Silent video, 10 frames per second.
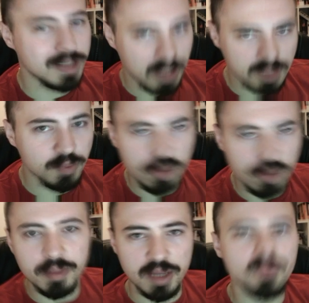
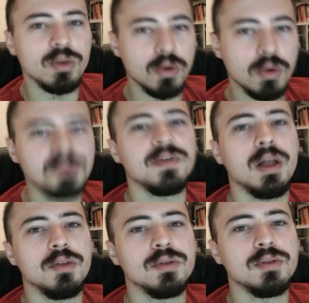experiment with those
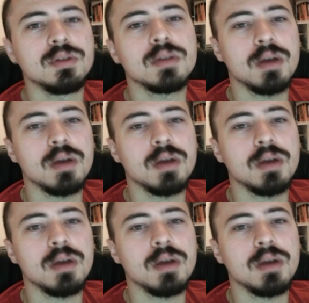values,